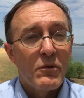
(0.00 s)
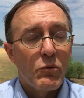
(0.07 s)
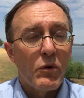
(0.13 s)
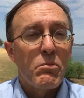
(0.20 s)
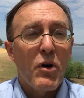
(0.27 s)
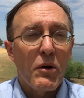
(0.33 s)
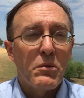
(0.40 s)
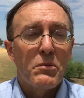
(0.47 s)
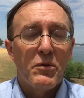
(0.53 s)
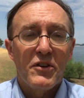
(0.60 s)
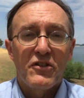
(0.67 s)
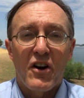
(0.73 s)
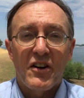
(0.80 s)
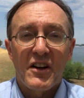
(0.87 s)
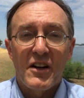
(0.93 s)
we're probably
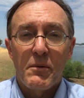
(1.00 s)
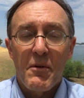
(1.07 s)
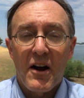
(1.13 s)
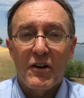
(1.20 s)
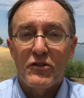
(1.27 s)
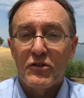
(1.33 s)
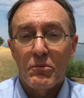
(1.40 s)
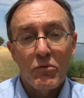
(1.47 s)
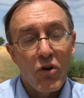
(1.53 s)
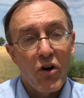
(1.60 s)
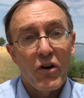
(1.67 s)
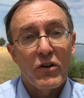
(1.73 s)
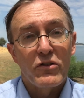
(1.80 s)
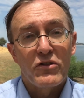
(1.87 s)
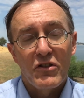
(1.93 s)
talking about some
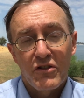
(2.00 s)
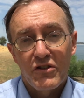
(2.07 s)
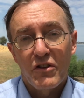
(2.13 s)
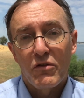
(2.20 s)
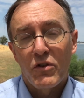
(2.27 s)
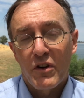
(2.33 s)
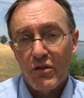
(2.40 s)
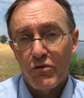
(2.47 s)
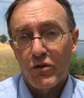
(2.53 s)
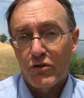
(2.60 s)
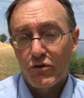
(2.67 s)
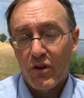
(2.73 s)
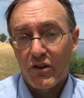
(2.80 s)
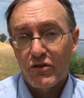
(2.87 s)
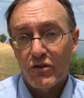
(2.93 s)
large civil
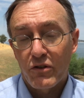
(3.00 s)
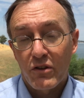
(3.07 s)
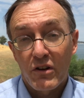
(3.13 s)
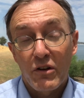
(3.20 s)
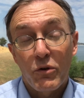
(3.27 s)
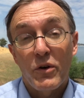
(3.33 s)
infrastructure,